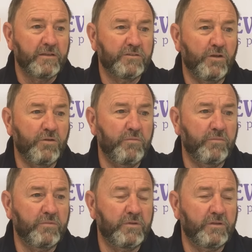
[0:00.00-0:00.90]
So
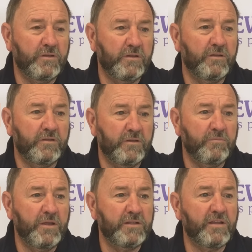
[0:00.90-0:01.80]
the, the,
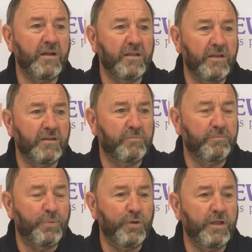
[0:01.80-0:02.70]
the mentality to
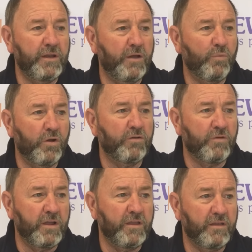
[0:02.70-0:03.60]
put in that work
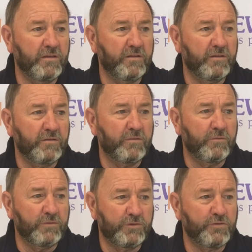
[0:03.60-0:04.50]
rate
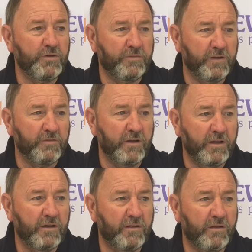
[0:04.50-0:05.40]
was terrific,
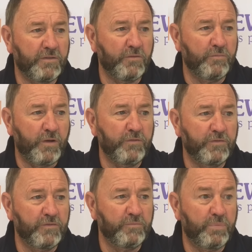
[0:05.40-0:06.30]
really. And I, I thought both
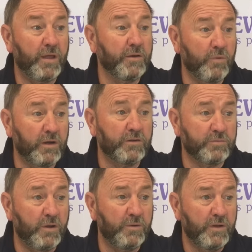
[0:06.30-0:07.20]
of them played well
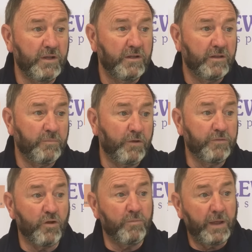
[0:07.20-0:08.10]
as well. They
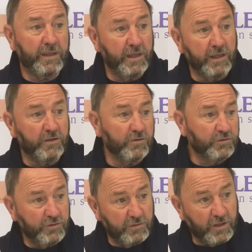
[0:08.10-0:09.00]
both got back in because
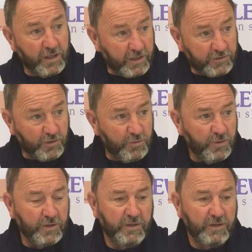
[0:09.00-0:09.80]
they had to.